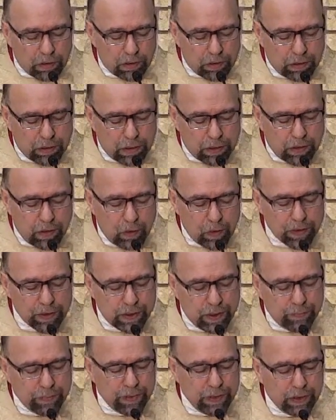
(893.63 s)
it goes
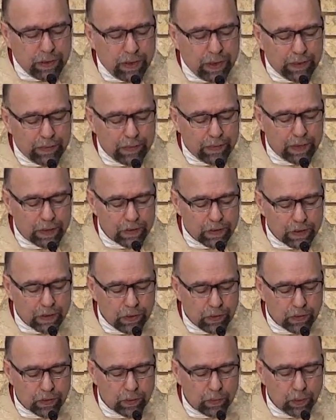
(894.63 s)
something like this, you know.
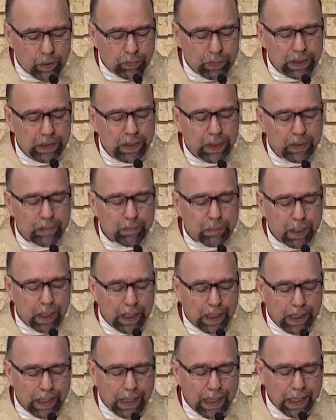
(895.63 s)
So we begin by
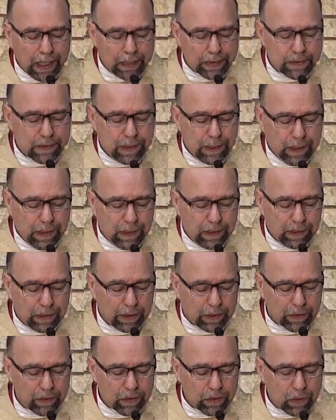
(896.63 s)

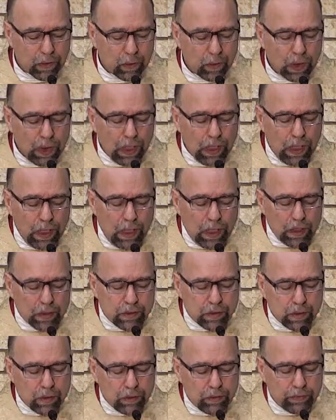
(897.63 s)
exhaling. So
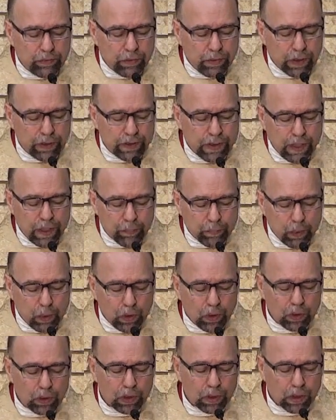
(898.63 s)
for
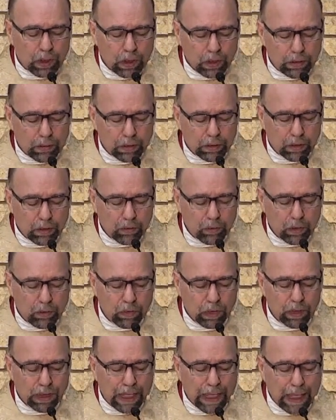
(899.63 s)
example, we
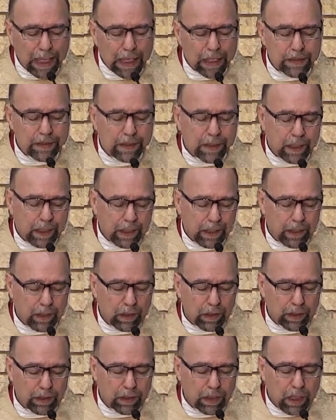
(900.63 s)
want to exhale
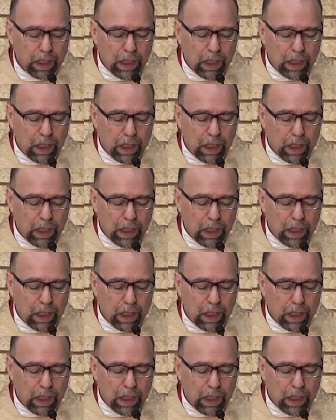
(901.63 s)
and,